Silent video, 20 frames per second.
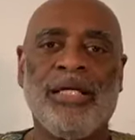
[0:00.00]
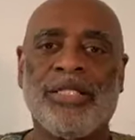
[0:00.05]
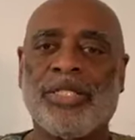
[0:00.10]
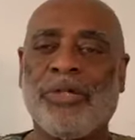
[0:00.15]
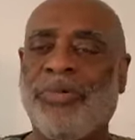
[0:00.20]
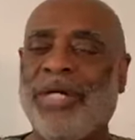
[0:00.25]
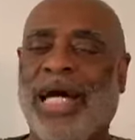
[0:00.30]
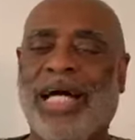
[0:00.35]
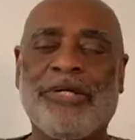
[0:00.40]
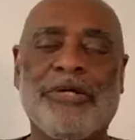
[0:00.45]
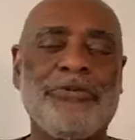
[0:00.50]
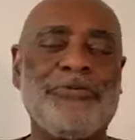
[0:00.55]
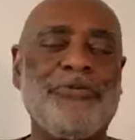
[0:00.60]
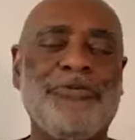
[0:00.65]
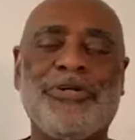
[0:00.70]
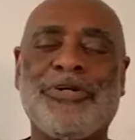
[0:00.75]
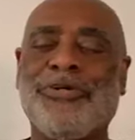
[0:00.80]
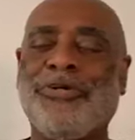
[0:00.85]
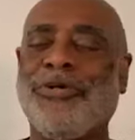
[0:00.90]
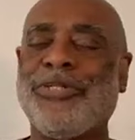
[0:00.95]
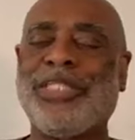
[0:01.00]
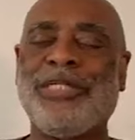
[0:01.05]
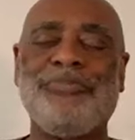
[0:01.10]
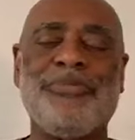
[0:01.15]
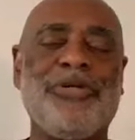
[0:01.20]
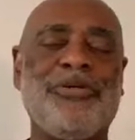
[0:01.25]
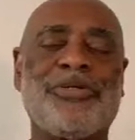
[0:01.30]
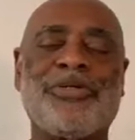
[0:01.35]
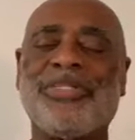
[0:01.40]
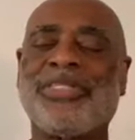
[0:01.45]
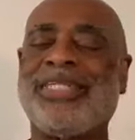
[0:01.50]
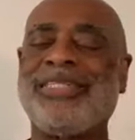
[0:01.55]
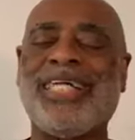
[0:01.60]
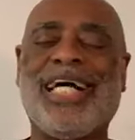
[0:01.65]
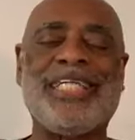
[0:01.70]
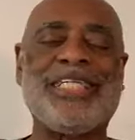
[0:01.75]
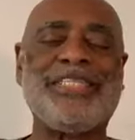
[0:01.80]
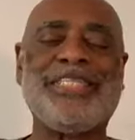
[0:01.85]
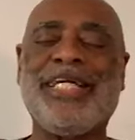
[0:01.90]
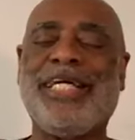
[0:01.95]
So when I go through the Course in Miracles, a
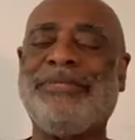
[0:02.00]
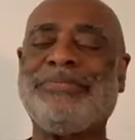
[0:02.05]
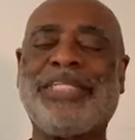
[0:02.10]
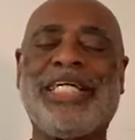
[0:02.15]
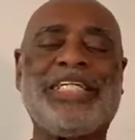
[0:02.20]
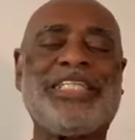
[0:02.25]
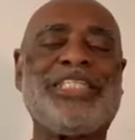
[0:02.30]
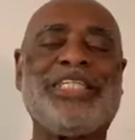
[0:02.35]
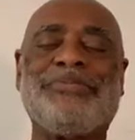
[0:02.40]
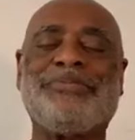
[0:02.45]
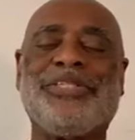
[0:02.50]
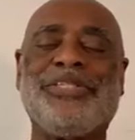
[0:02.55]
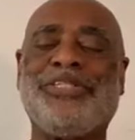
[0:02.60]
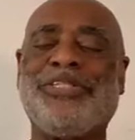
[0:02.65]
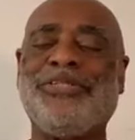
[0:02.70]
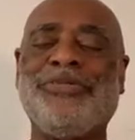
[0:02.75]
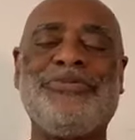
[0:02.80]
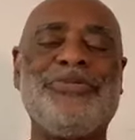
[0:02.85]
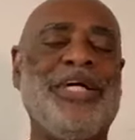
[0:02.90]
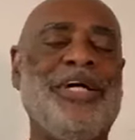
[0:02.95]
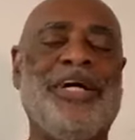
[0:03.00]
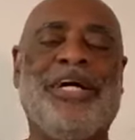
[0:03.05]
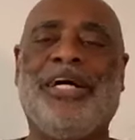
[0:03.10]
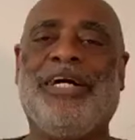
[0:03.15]
lot of times I substitute